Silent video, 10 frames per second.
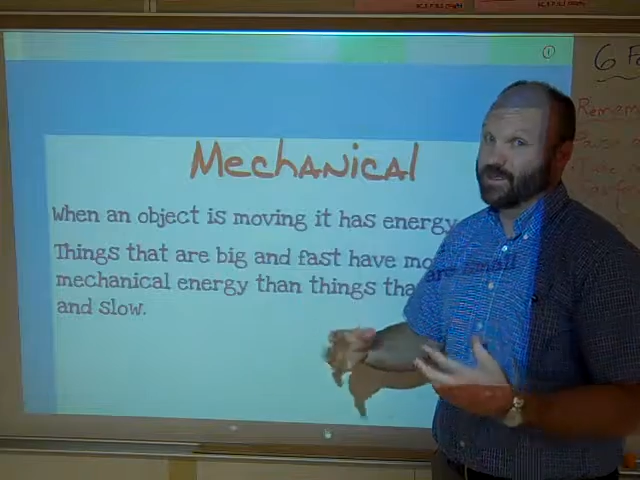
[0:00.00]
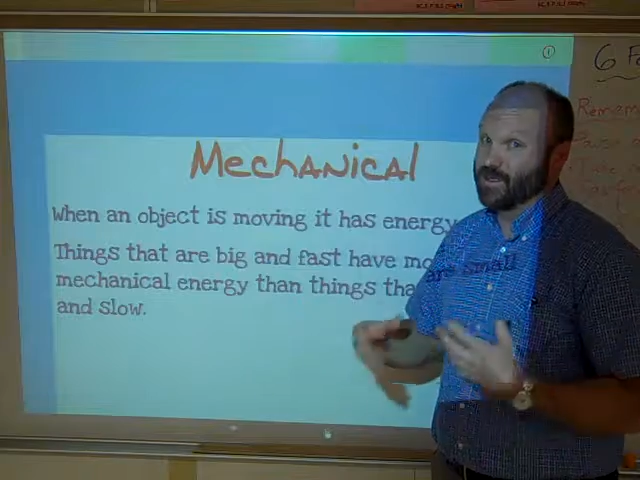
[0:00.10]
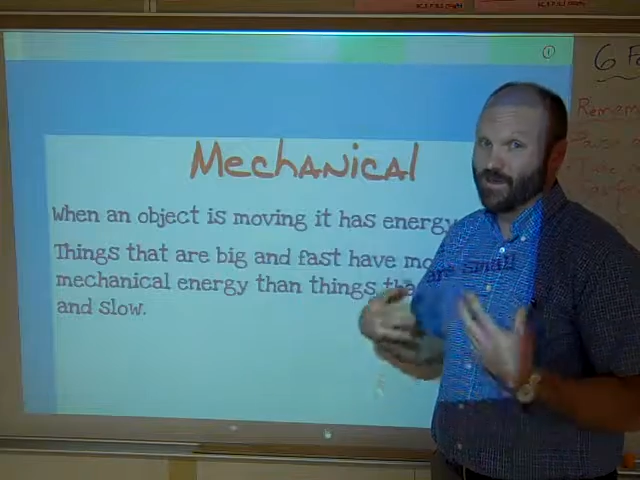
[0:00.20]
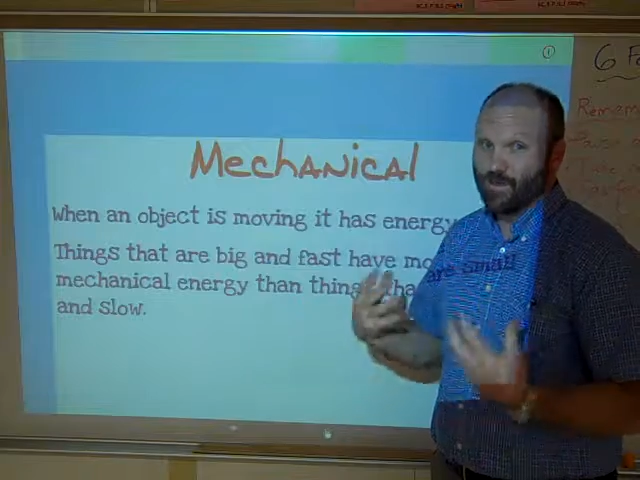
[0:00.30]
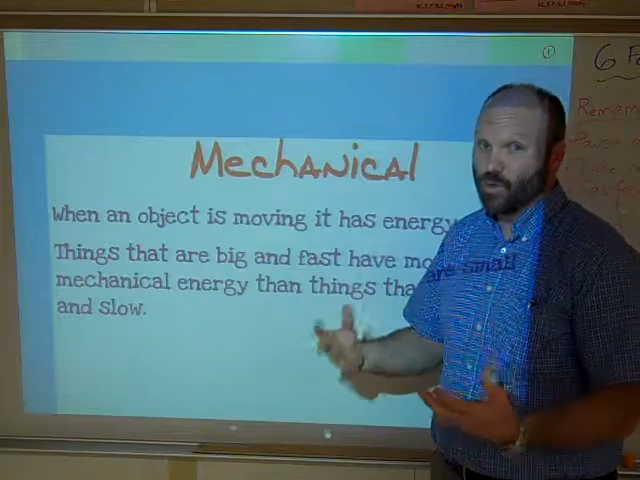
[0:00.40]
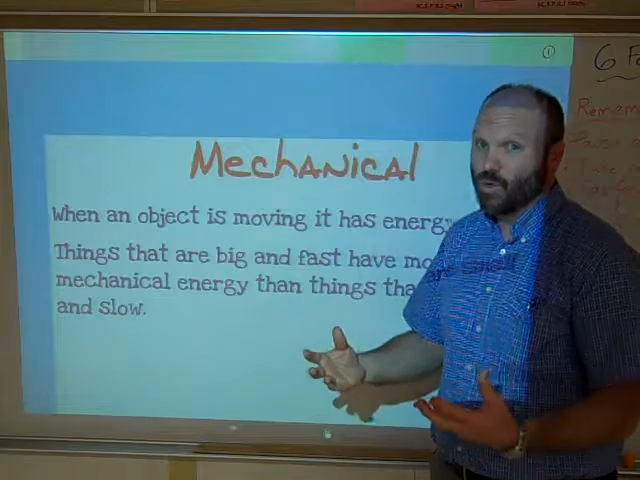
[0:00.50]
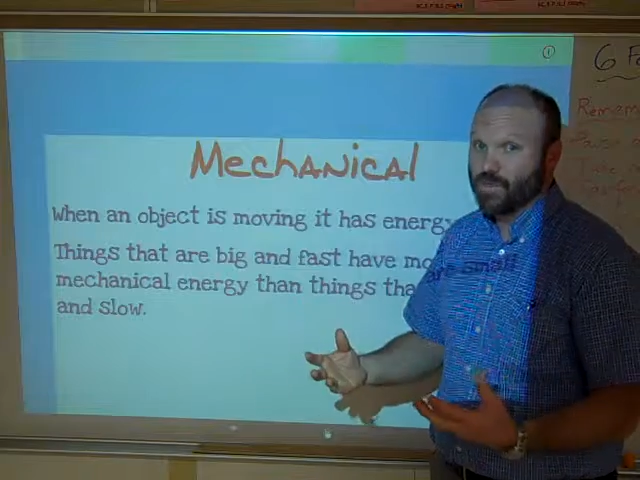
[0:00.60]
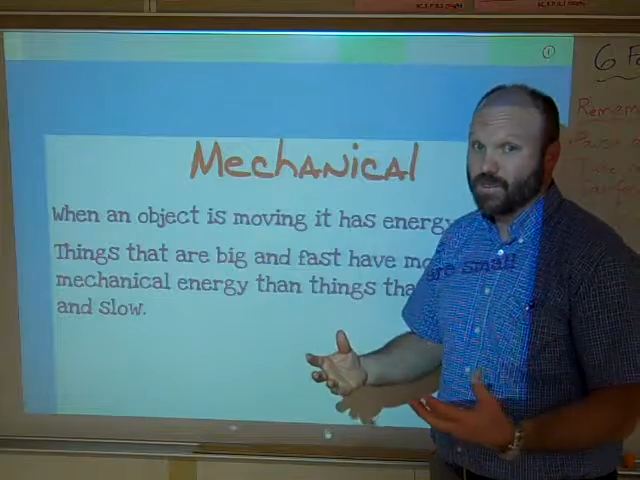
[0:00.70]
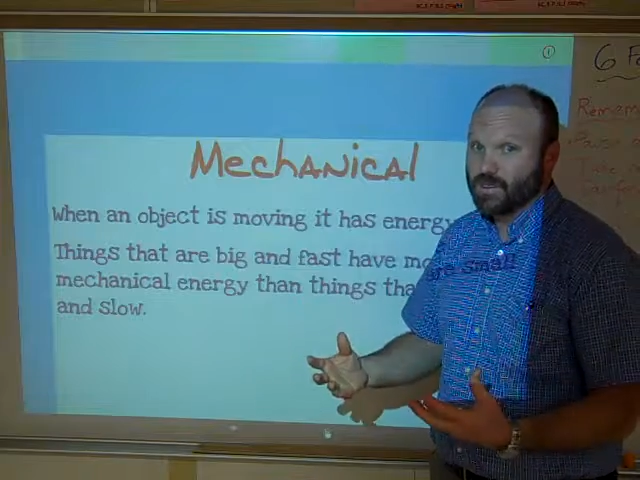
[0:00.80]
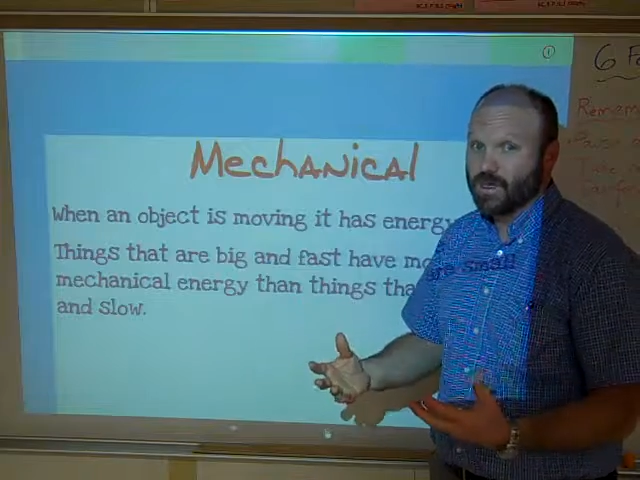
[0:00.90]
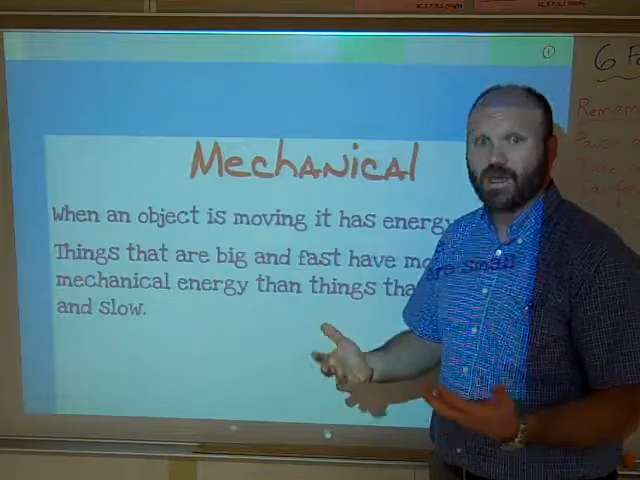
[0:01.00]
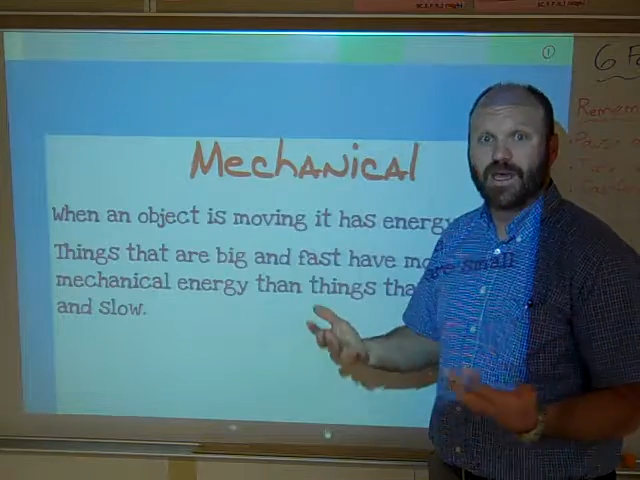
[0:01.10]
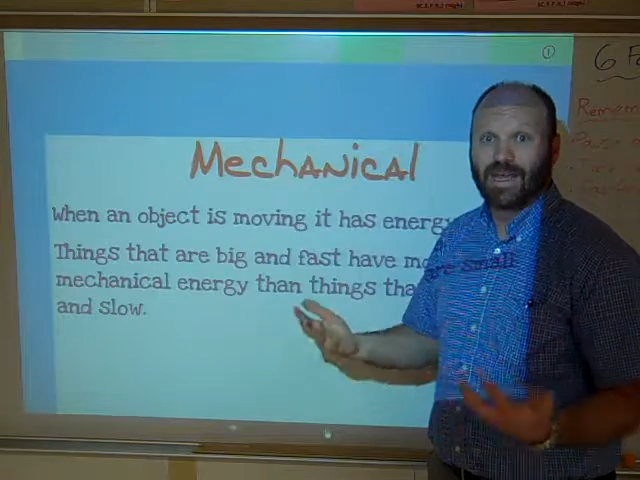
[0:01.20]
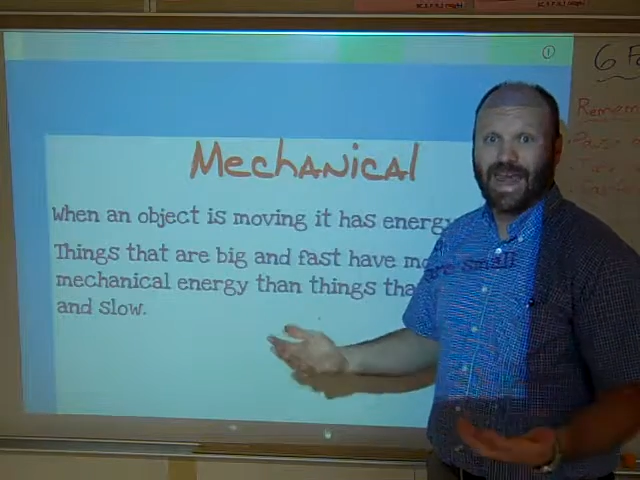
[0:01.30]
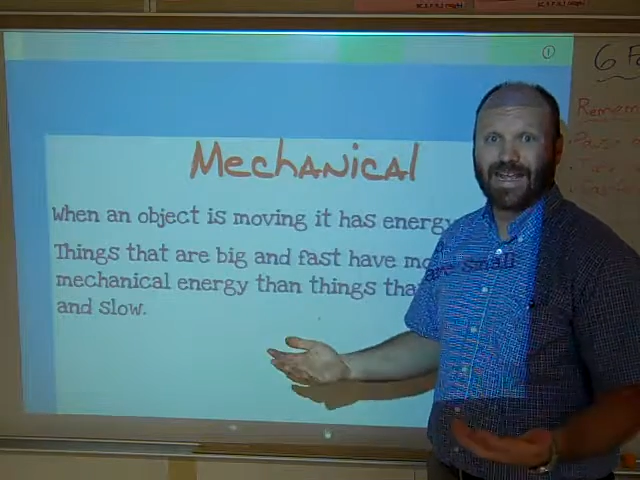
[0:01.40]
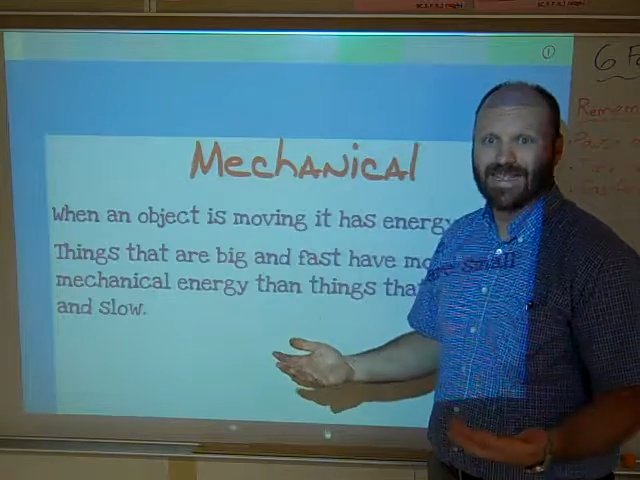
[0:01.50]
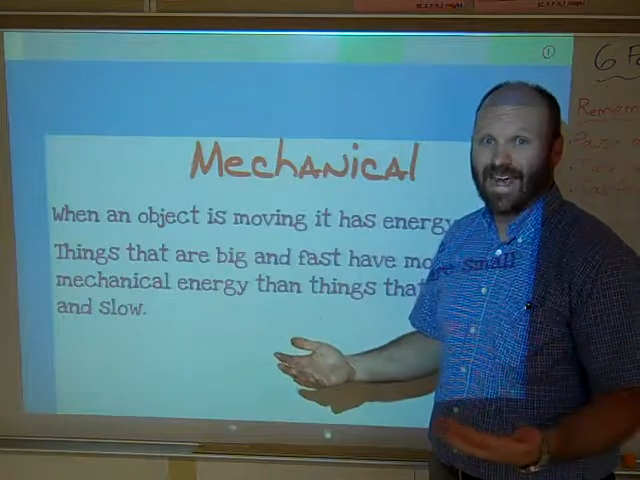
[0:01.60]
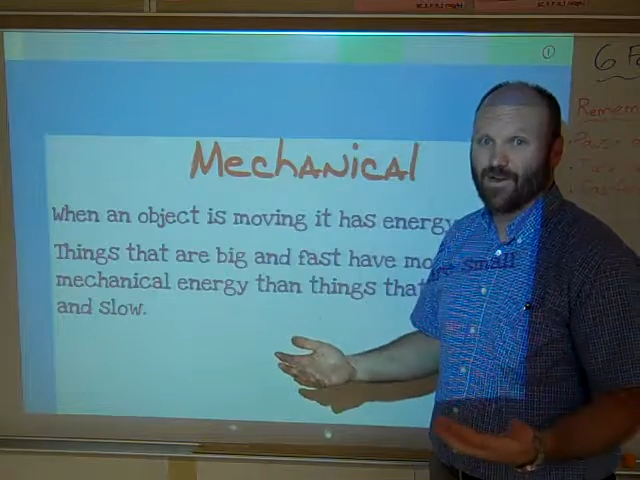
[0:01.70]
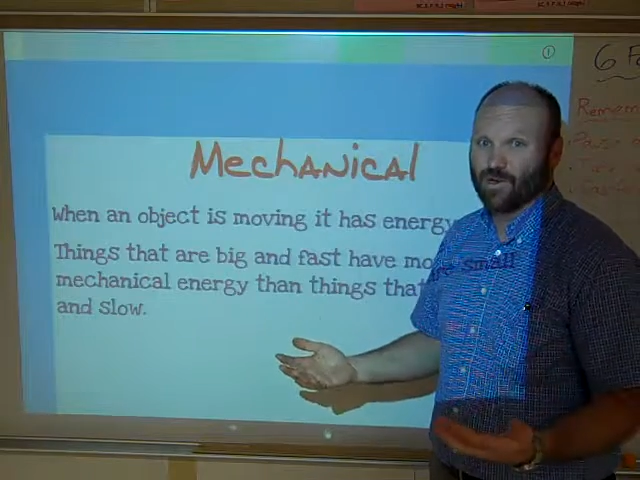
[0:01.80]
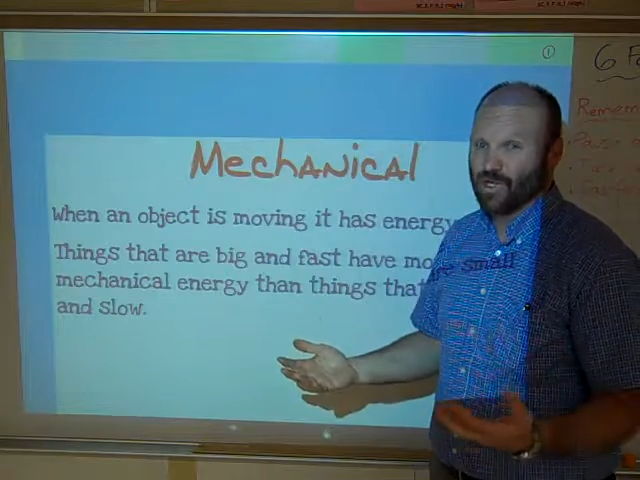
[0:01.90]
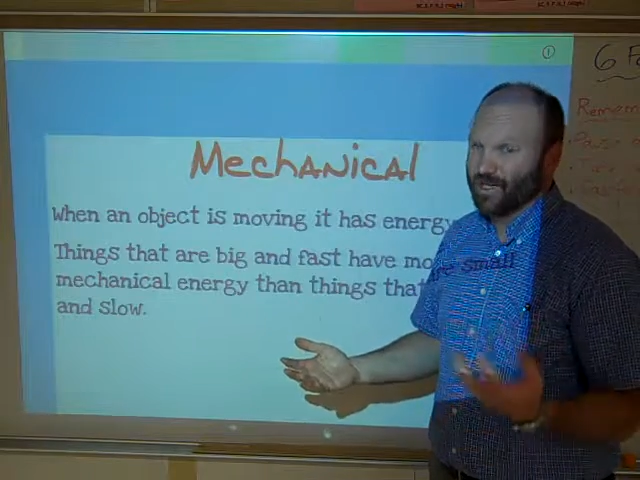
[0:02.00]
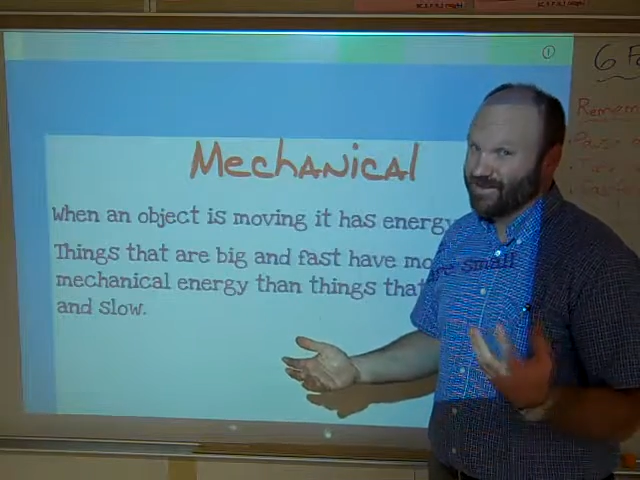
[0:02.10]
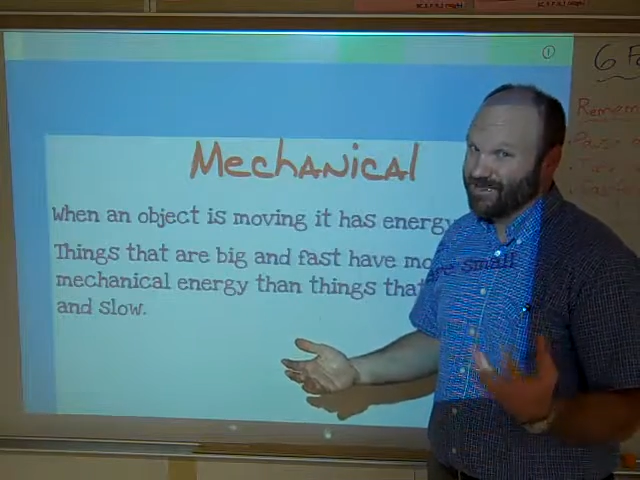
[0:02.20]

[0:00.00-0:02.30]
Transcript: When something moves, it has energy.